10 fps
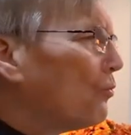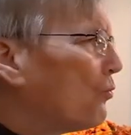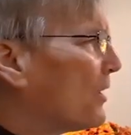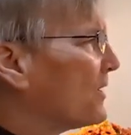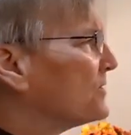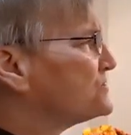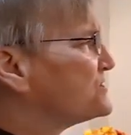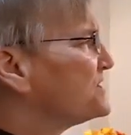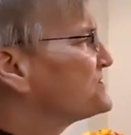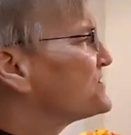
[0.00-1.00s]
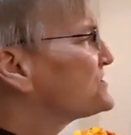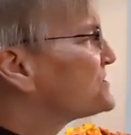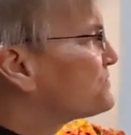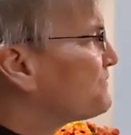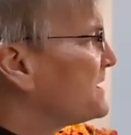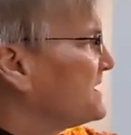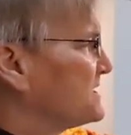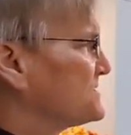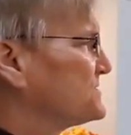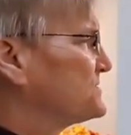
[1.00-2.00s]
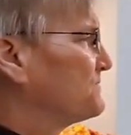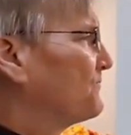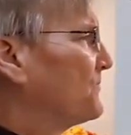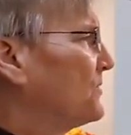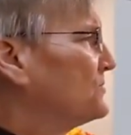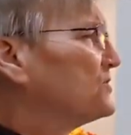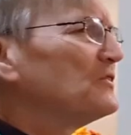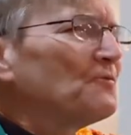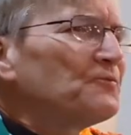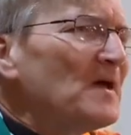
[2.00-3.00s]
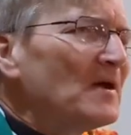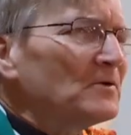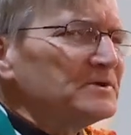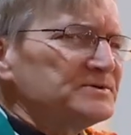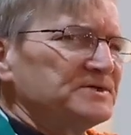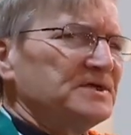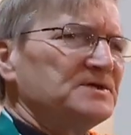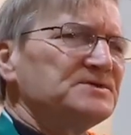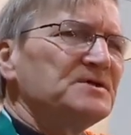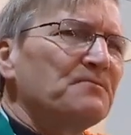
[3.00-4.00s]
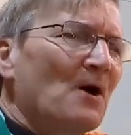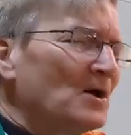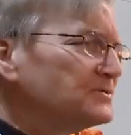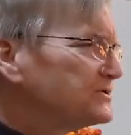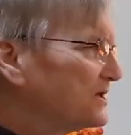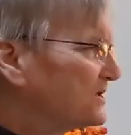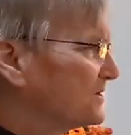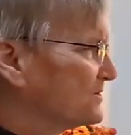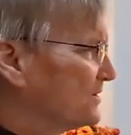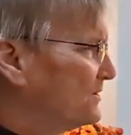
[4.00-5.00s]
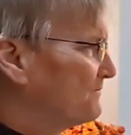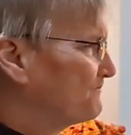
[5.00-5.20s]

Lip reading: where Jesus speaks to the Pharisees in particular